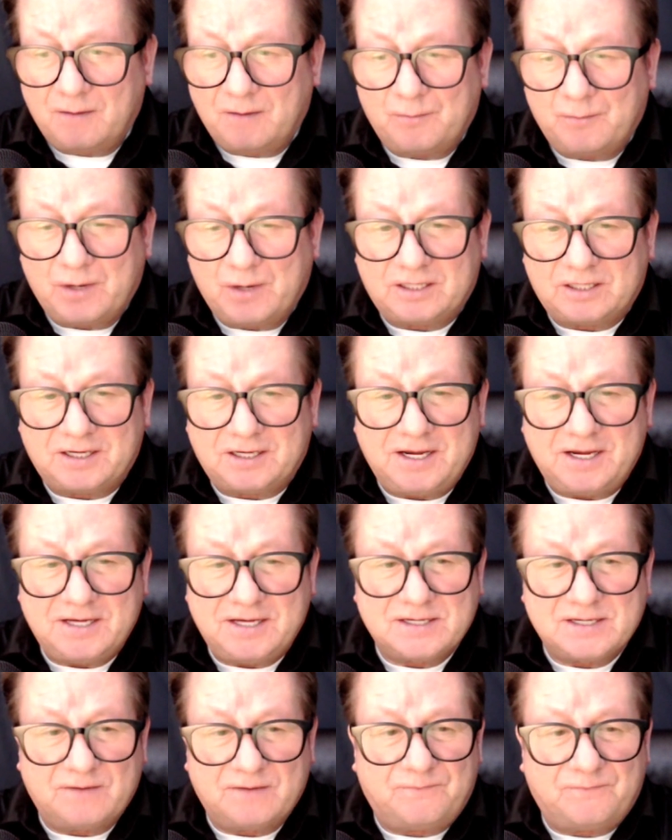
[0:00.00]
But
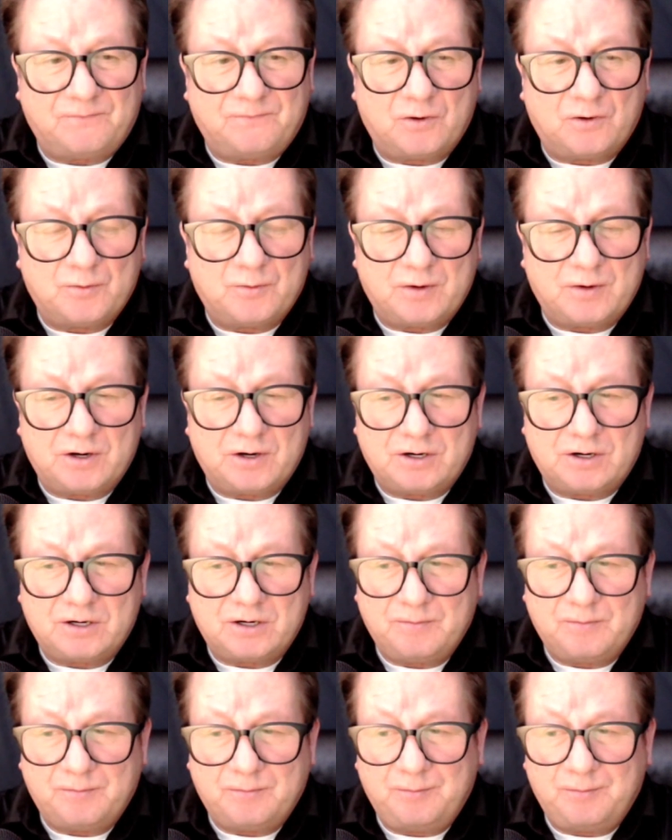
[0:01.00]
he's a
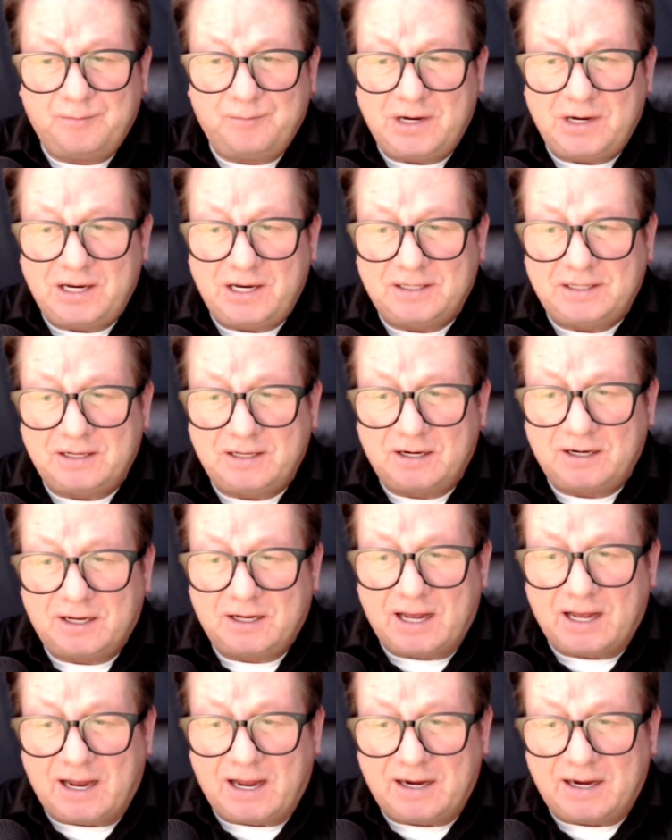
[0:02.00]
former military
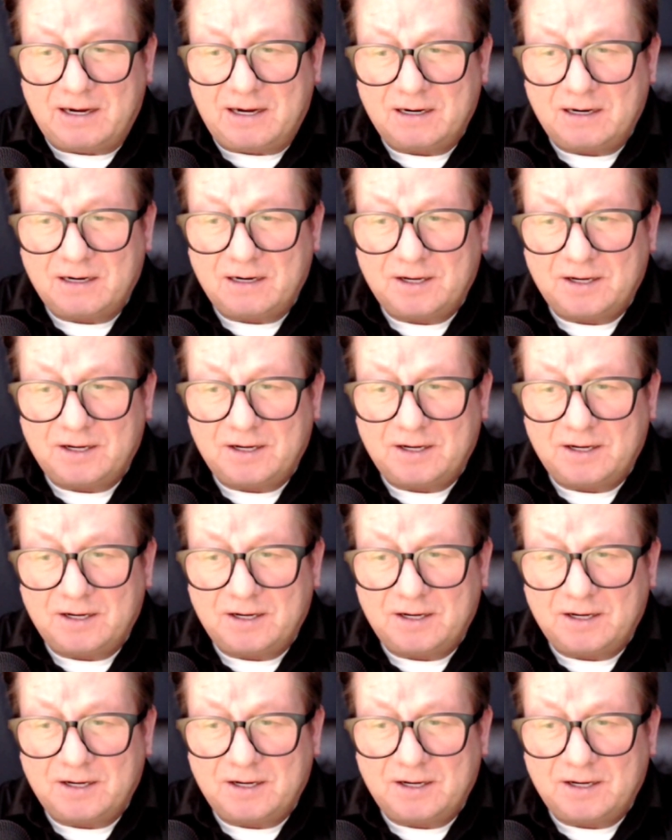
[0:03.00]
guy.